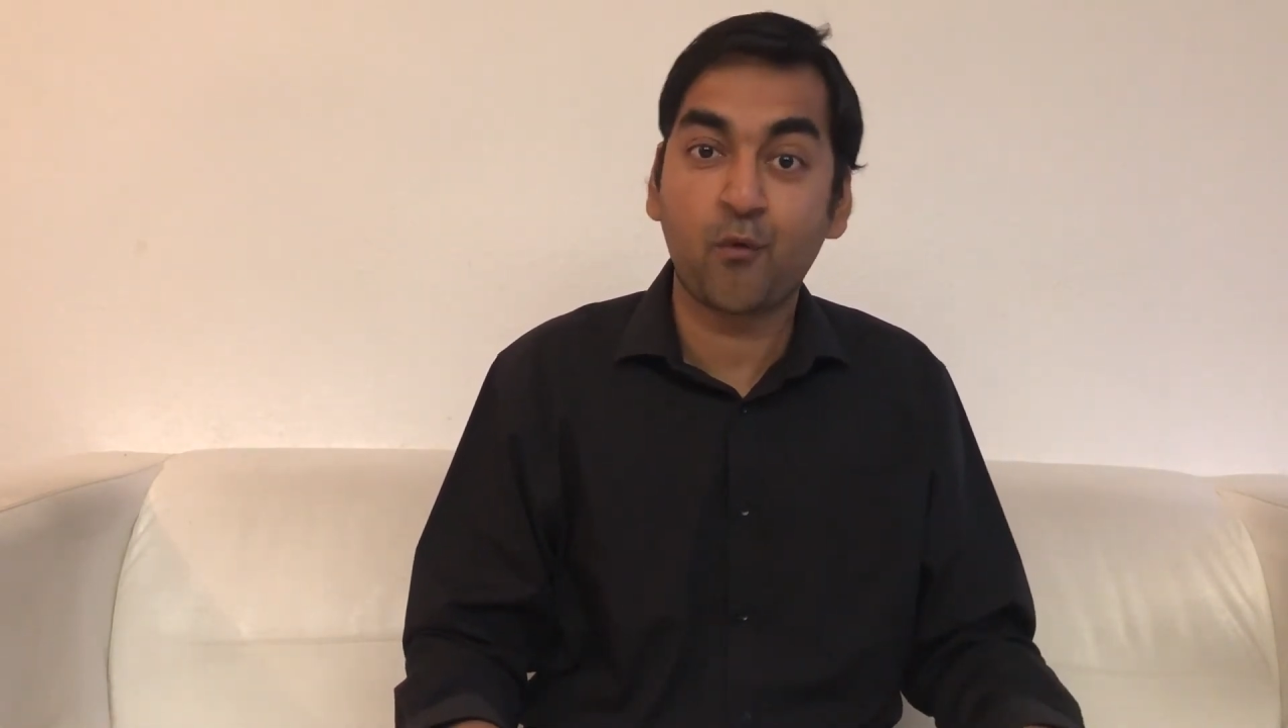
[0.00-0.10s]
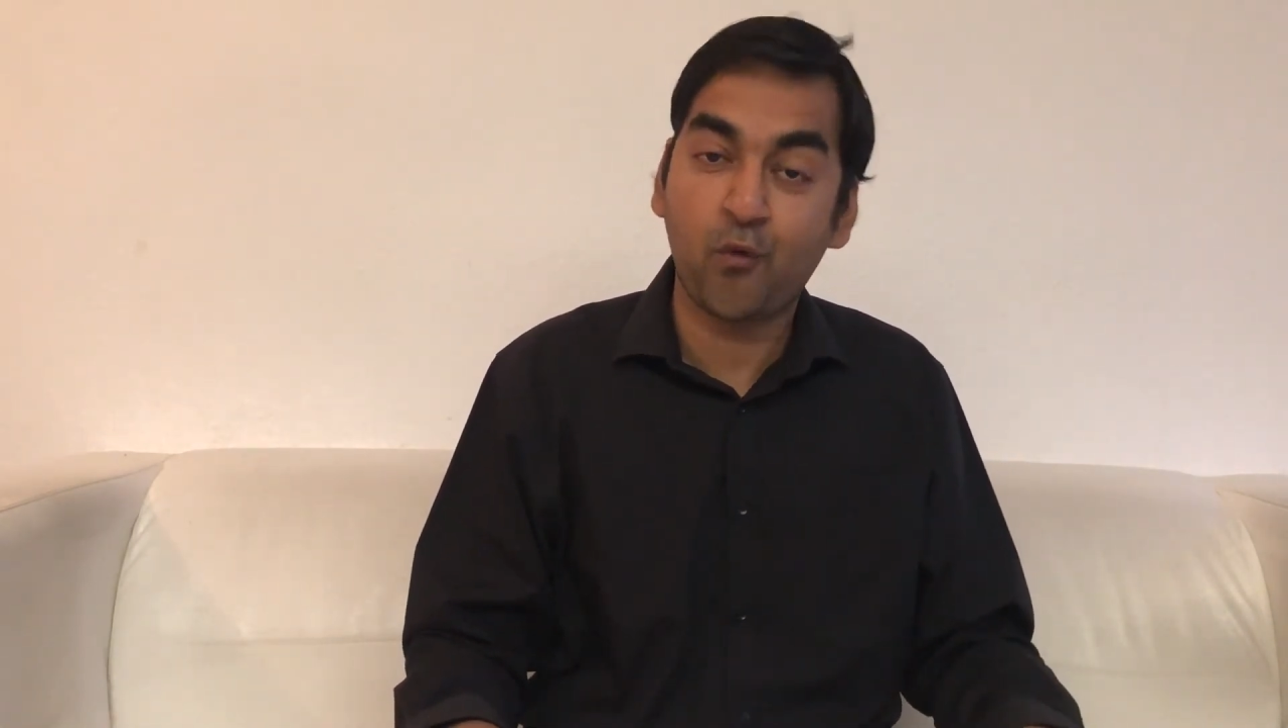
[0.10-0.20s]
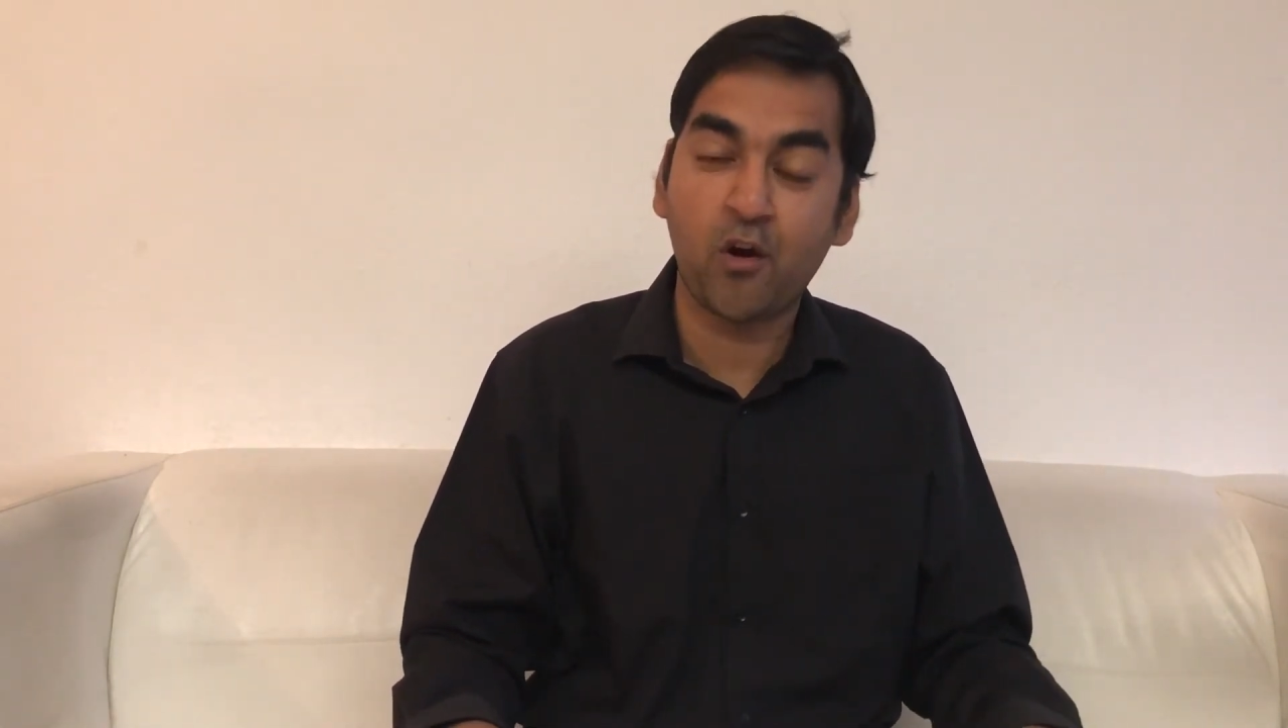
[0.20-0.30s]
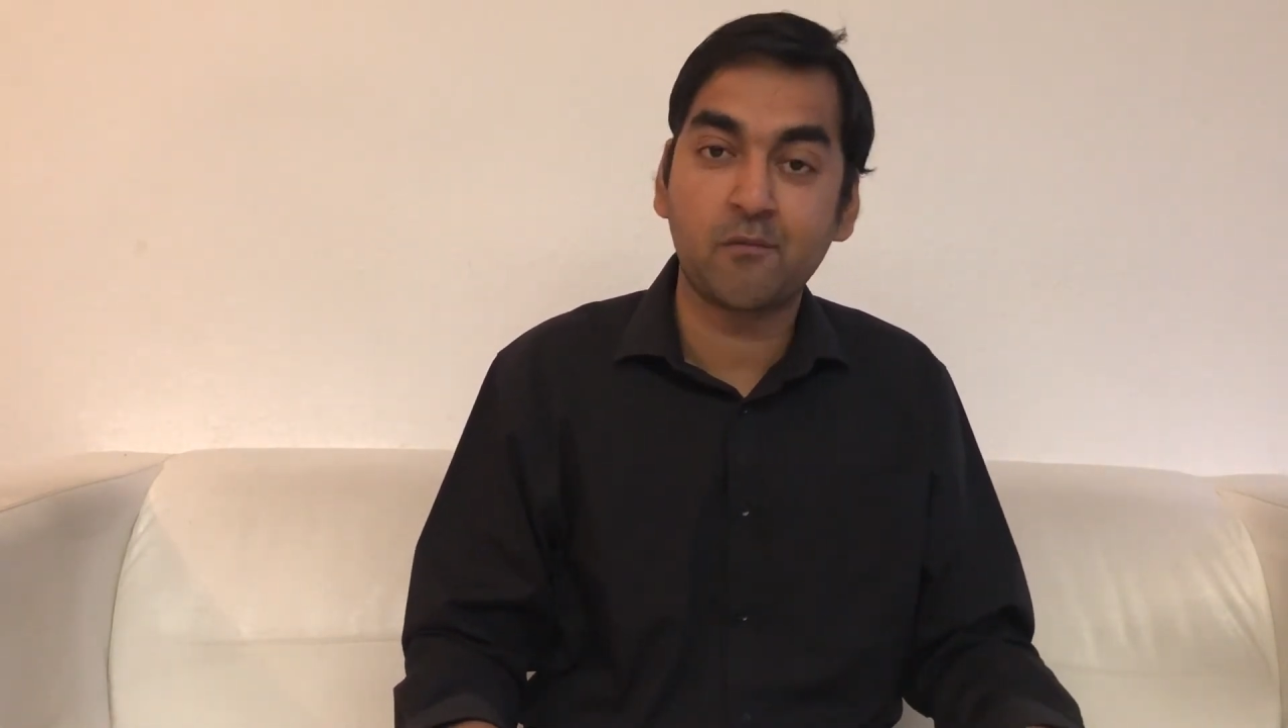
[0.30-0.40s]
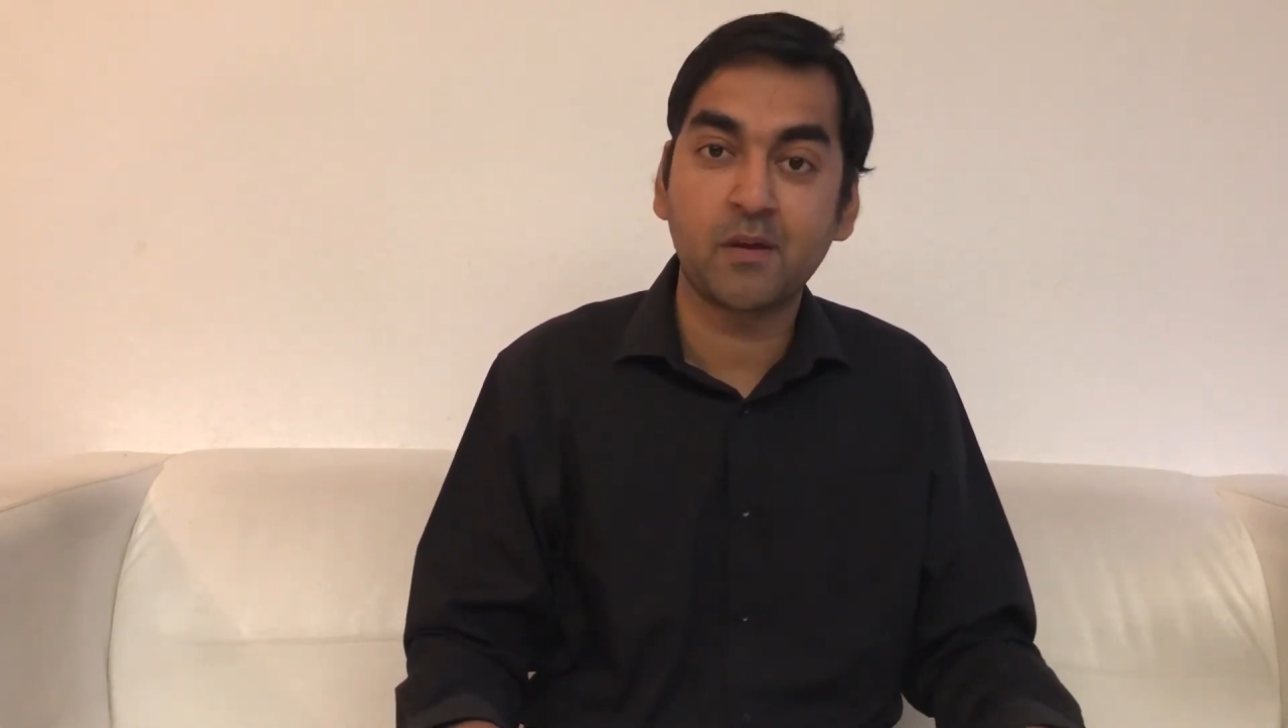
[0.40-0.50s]

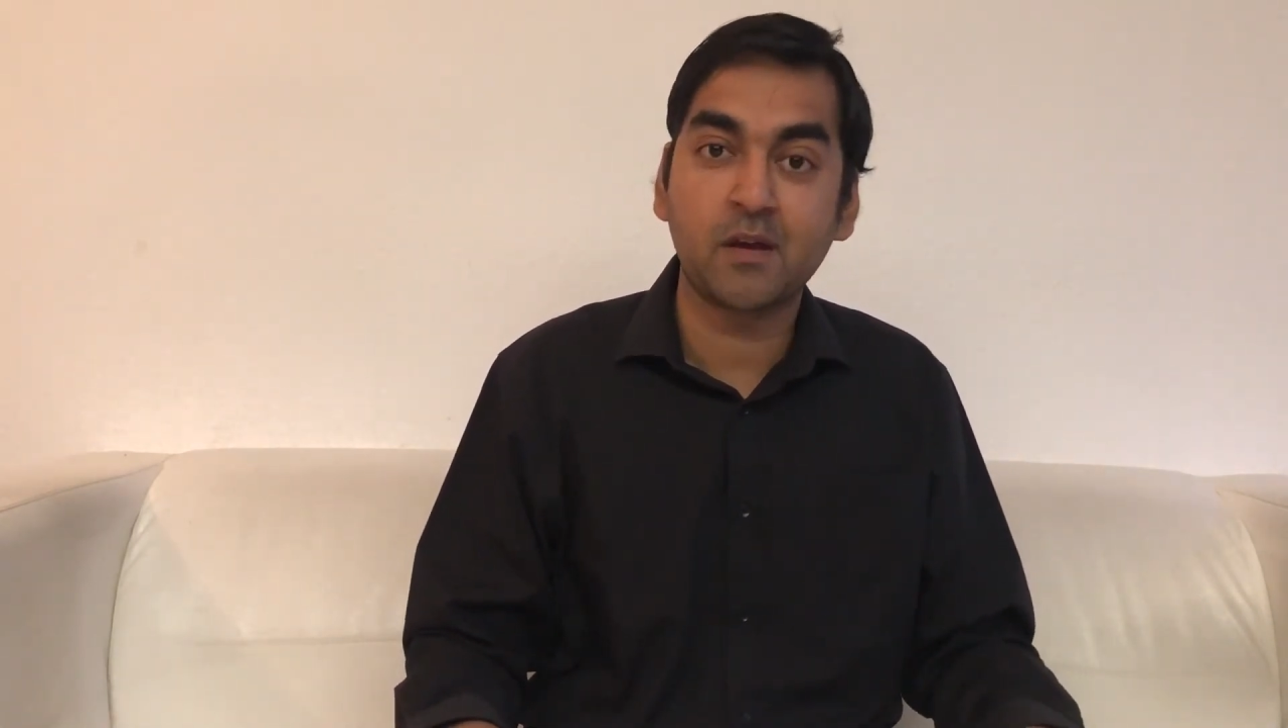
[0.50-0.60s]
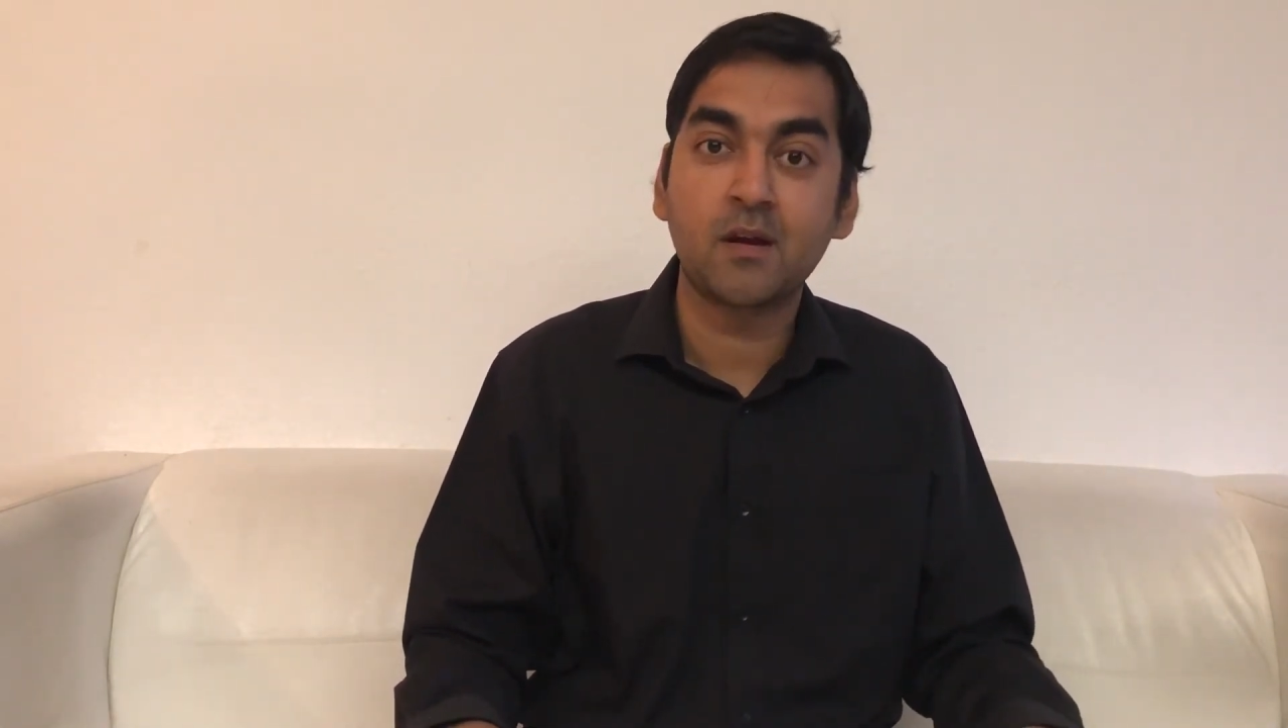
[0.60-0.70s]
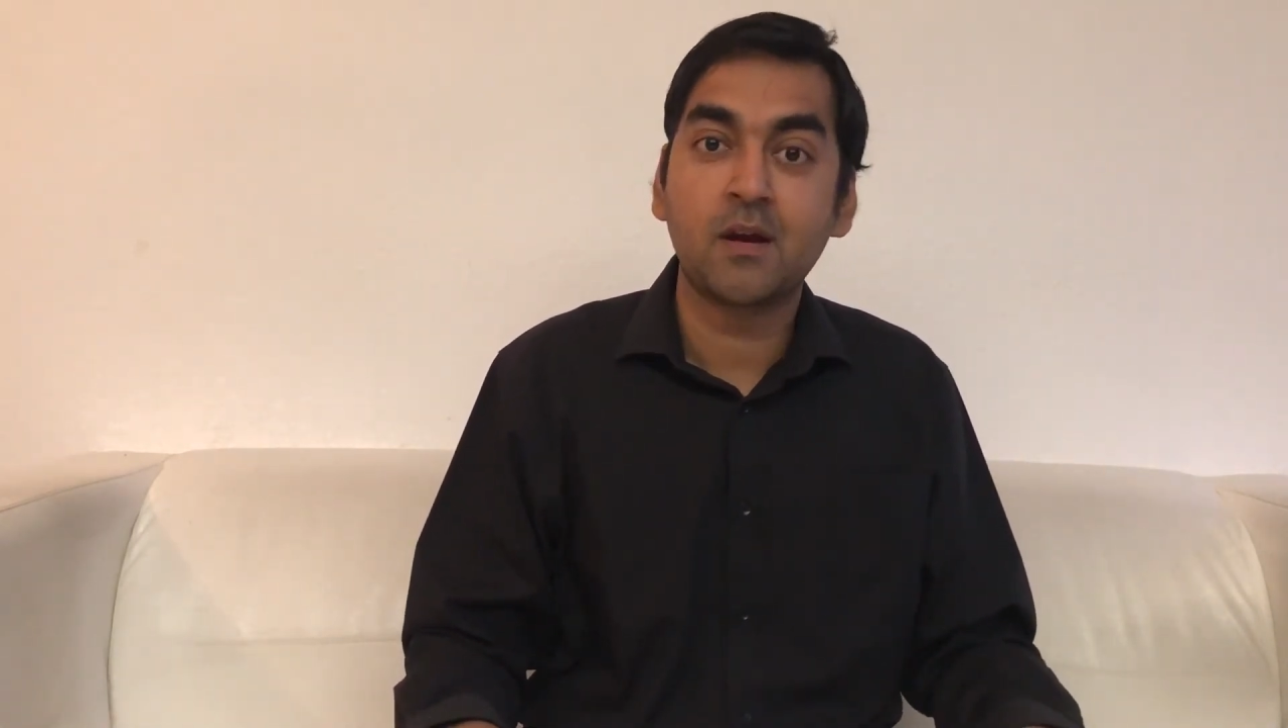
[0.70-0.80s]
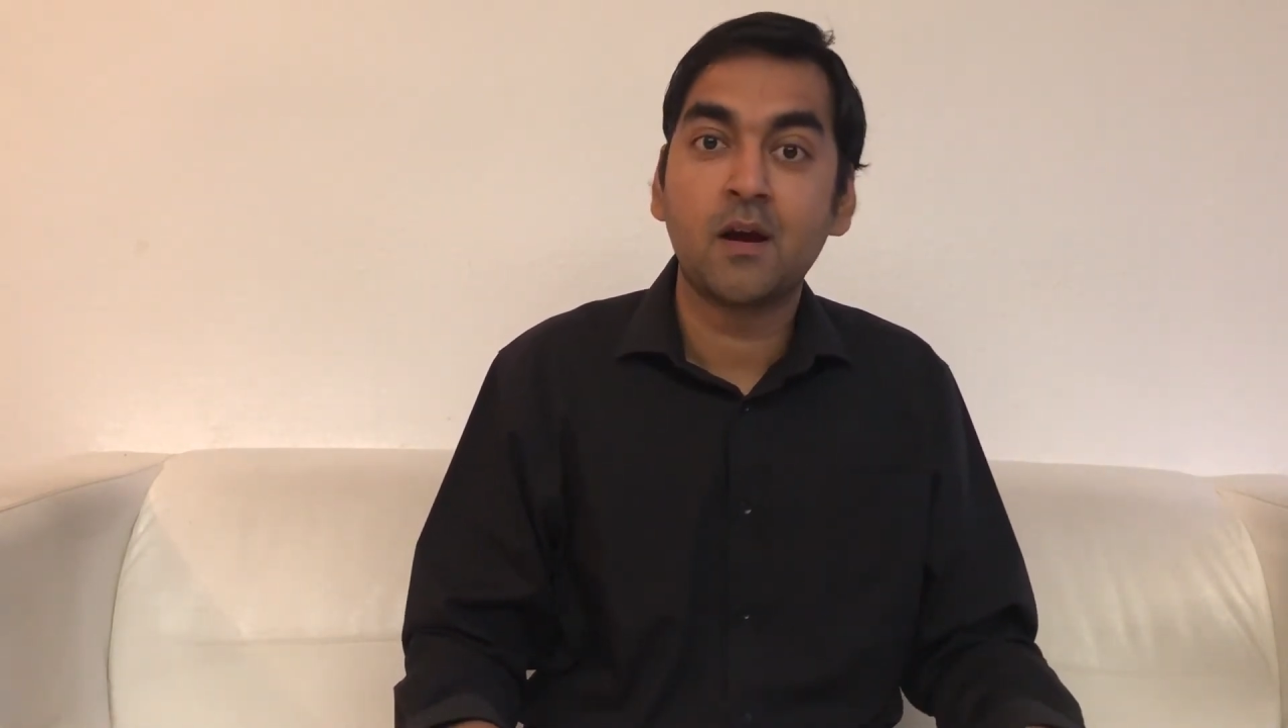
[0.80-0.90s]
follow me